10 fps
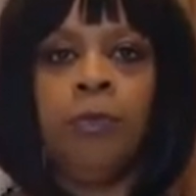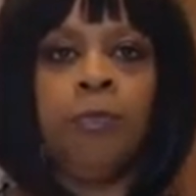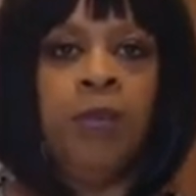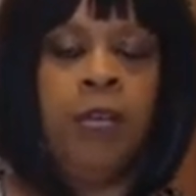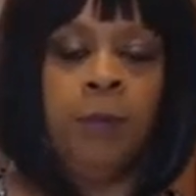
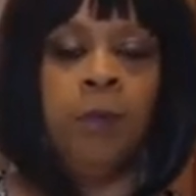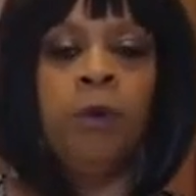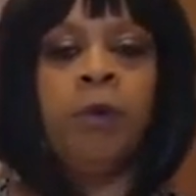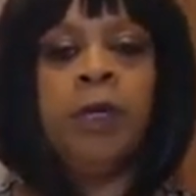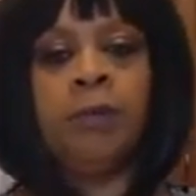
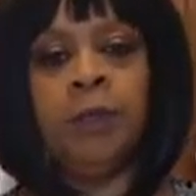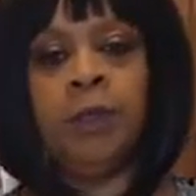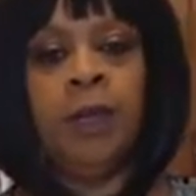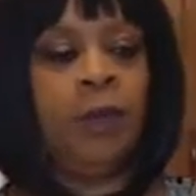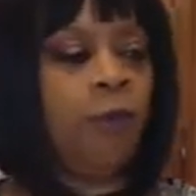people, and
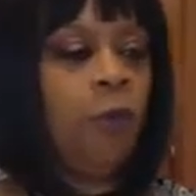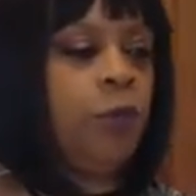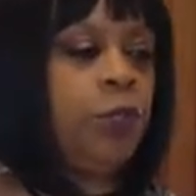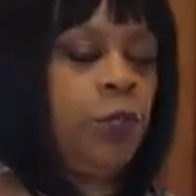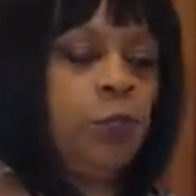of
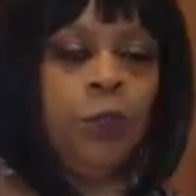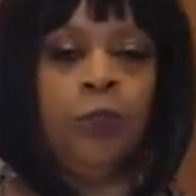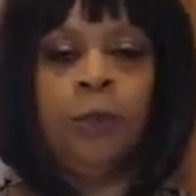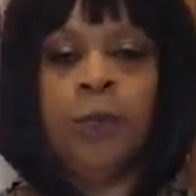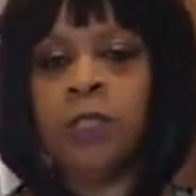course
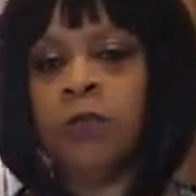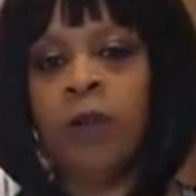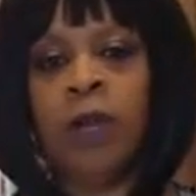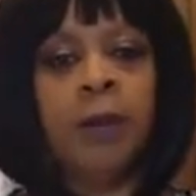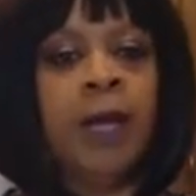YouTube,
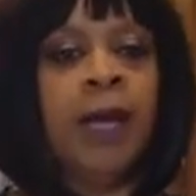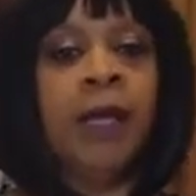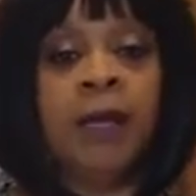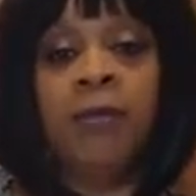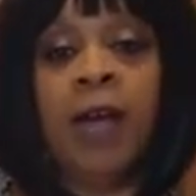Instagram, and I
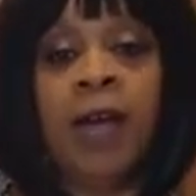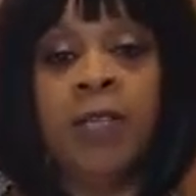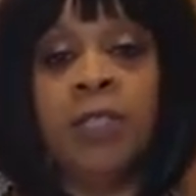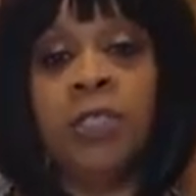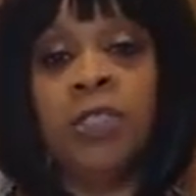
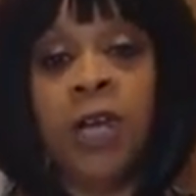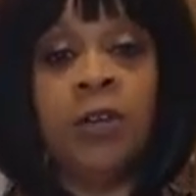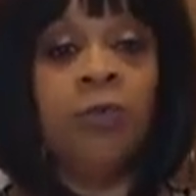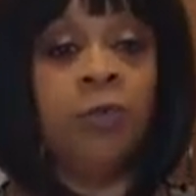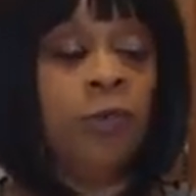advise
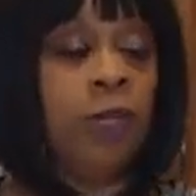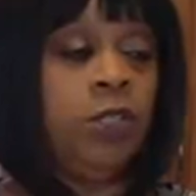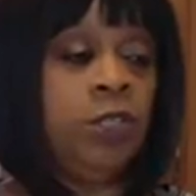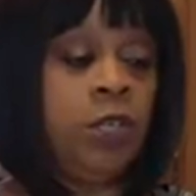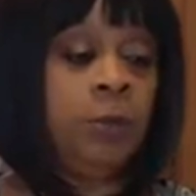check
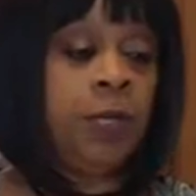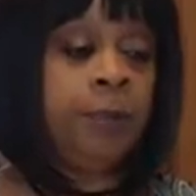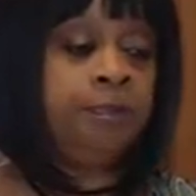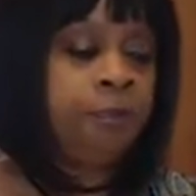legitimate